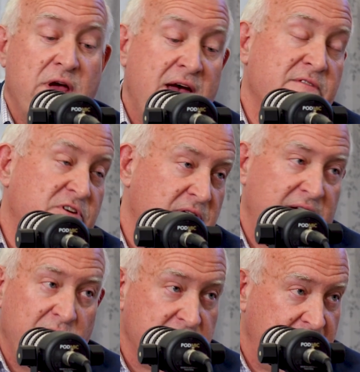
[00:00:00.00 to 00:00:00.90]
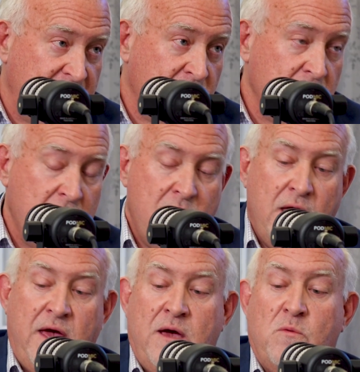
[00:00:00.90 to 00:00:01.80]
have good healthcare
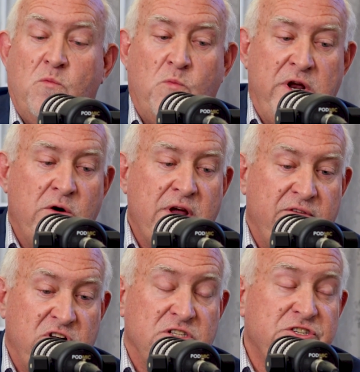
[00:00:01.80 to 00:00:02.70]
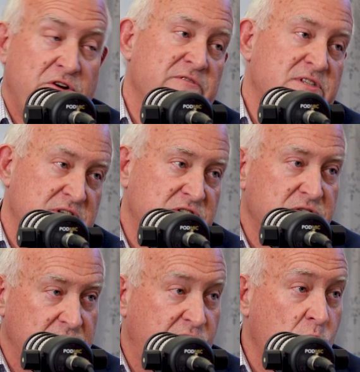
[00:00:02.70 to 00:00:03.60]
and we don't have good
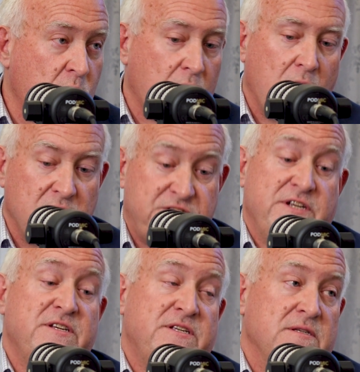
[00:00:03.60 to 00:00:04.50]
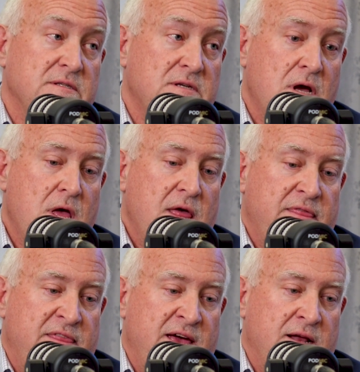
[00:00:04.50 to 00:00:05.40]
services for our citizens,
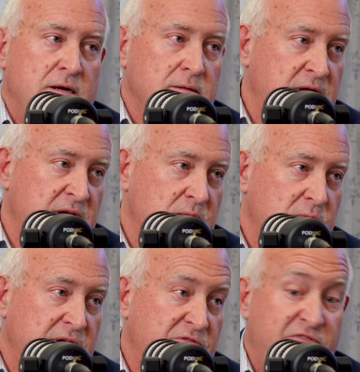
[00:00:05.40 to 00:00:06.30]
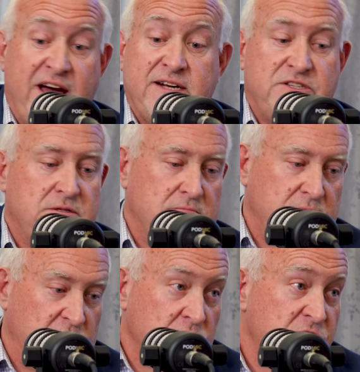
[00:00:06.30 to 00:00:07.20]
then it affects
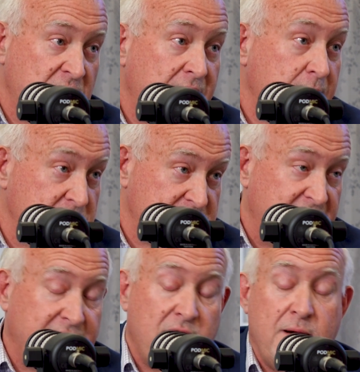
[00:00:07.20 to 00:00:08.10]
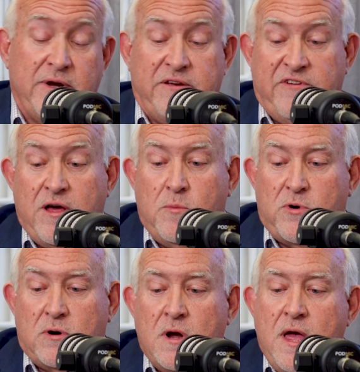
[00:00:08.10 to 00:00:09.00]
your job as an economic
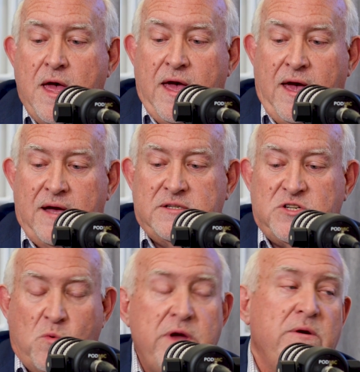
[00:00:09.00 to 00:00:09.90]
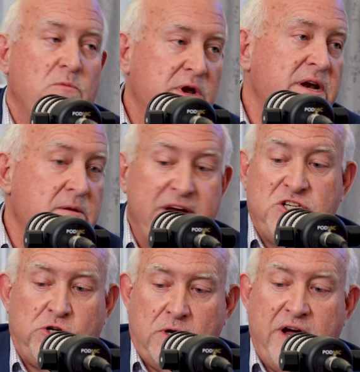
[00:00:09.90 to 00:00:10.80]
developer. And so we need to make
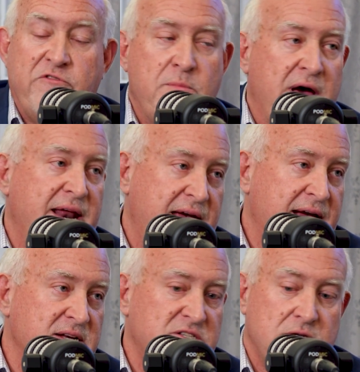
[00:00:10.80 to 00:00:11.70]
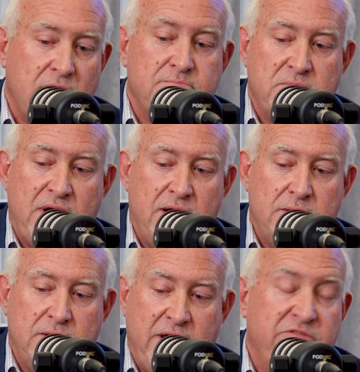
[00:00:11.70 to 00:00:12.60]
sure everybody has
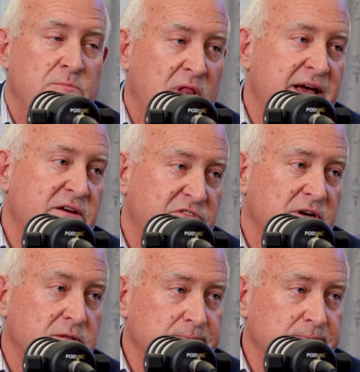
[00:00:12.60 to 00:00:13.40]
an even playing field.